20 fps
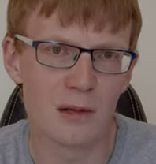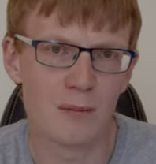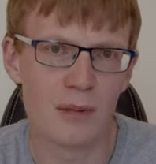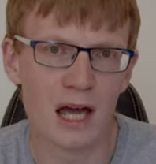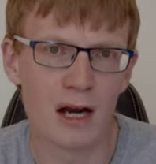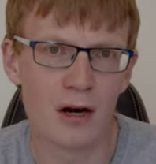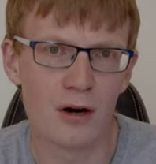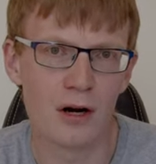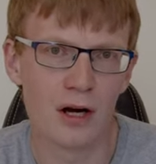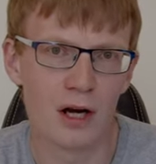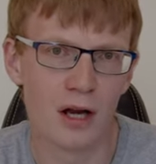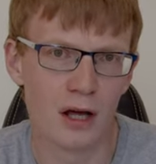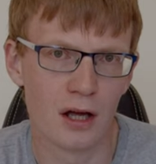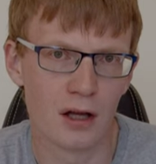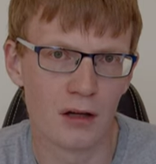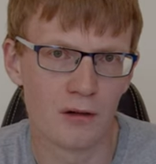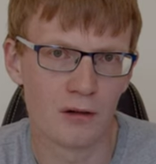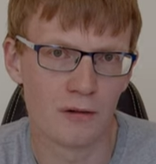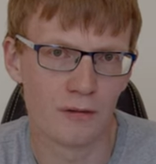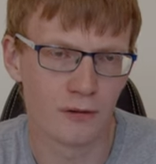better in
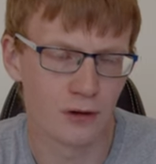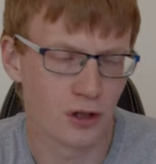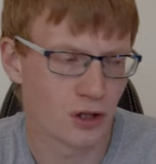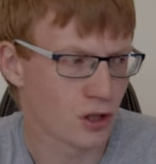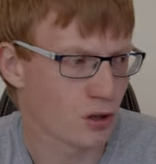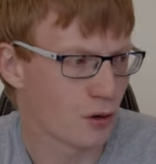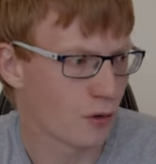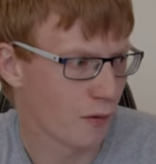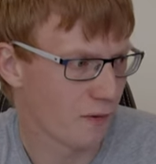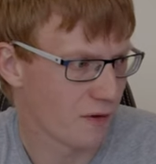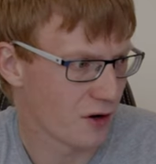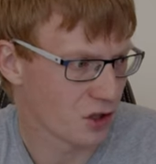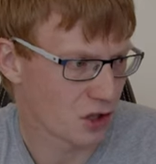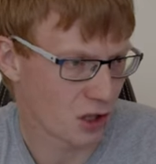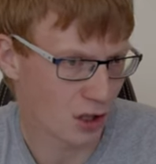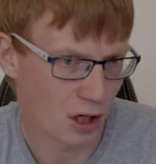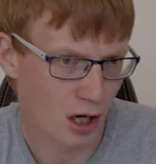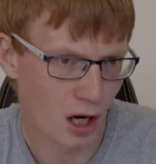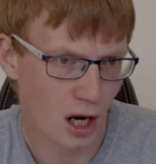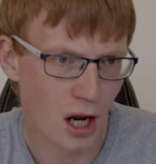a future
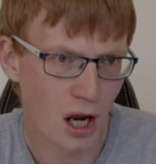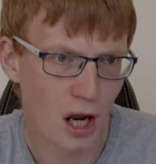revision